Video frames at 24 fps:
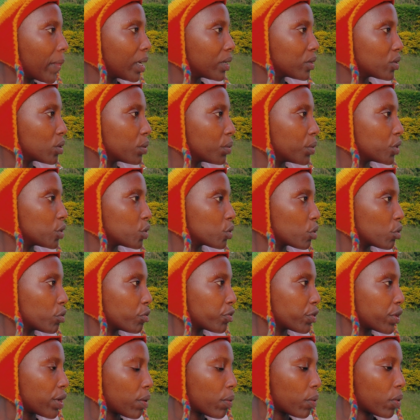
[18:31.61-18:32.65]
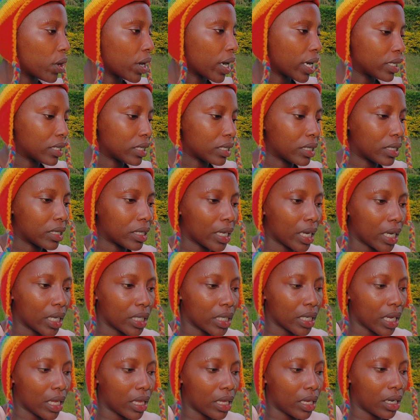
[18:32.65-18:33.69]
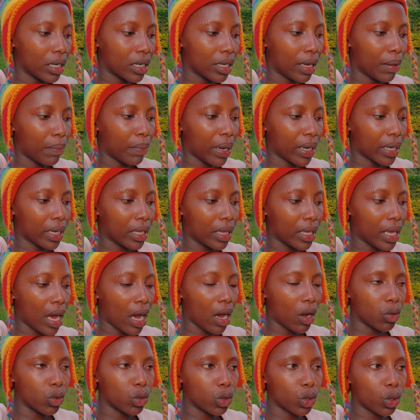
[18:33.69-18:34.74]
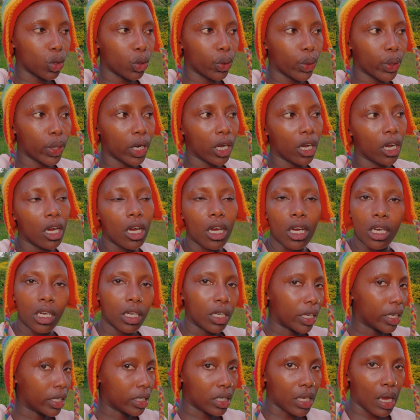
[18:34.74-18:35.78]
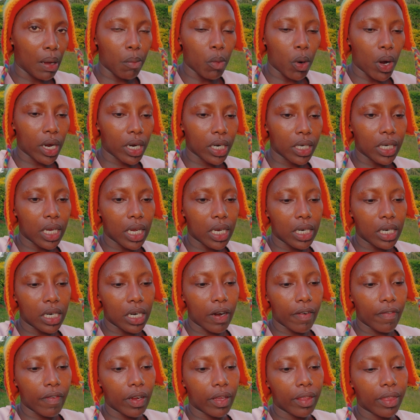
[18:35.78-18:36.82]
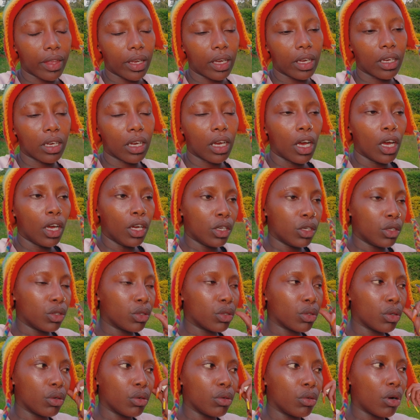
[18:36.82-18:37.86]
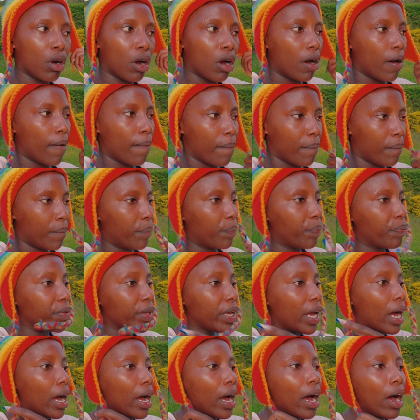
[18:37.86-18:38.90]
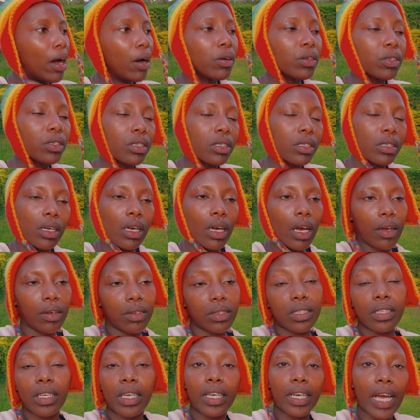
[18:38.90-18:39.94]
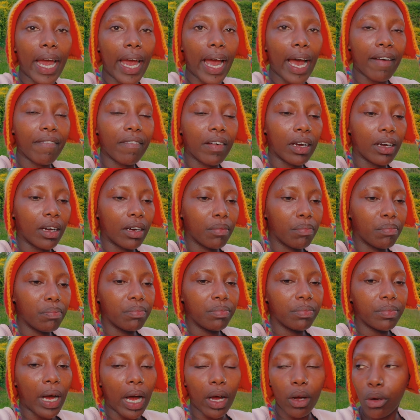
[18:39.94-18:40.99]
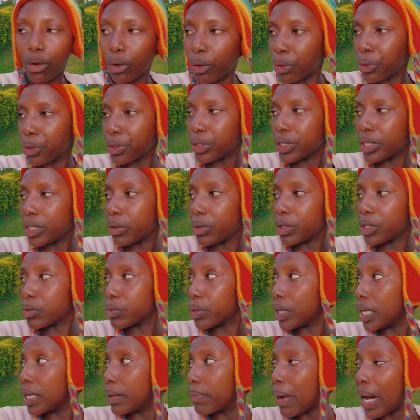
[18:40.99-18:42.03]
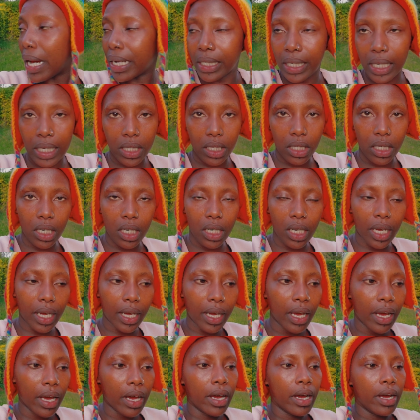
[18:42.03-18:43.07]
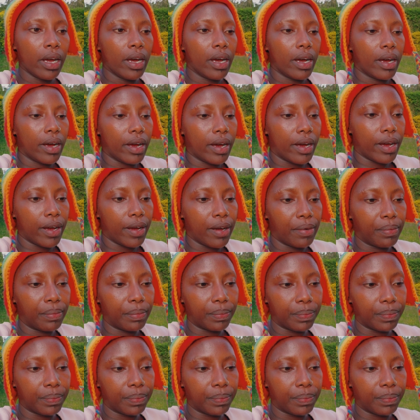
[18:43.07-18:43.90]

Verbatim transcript: so we want to go for a walk as it sets and then get back in the house, cook, get some work done and everything. So yeah, I was saying I have a cold. It was really bad yesterday. I